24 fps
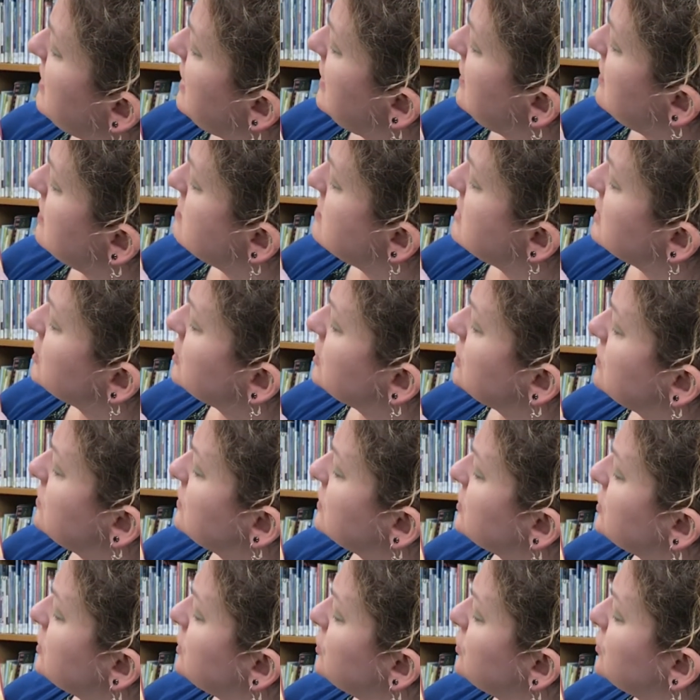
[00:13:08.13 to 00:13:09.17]
the mission was
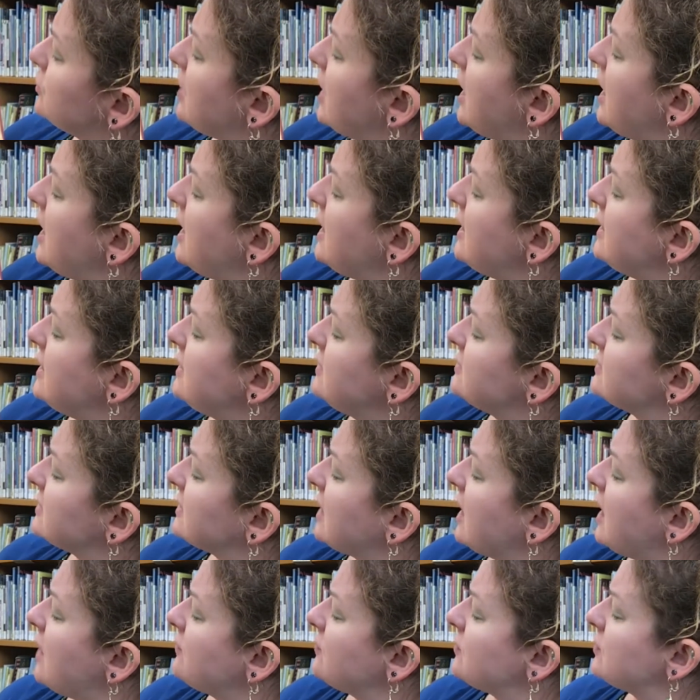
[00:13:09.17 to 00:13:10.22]
to try to
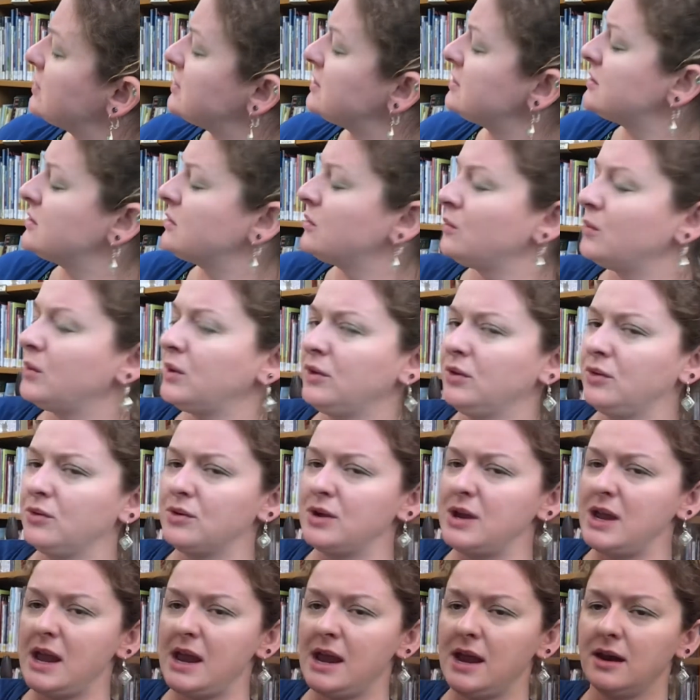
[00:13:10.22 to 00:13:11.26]
cover it with
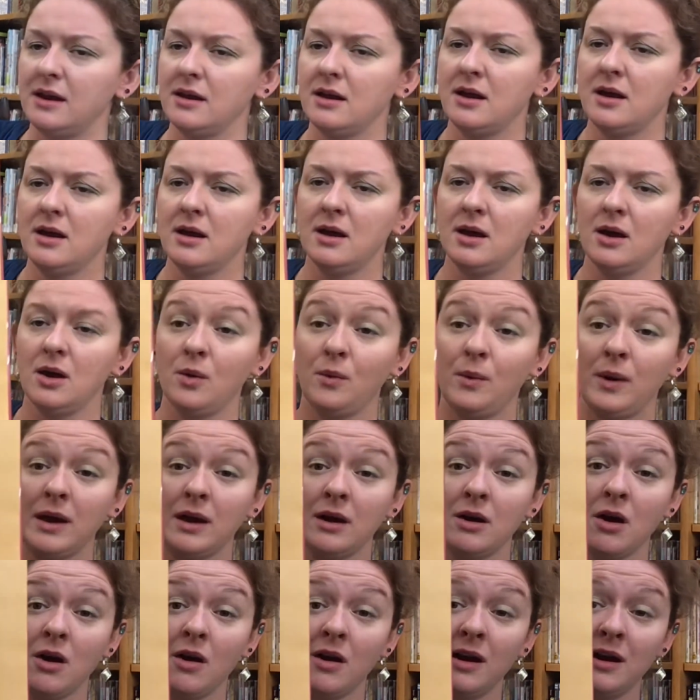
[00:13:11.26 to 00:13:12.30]
green. Wangari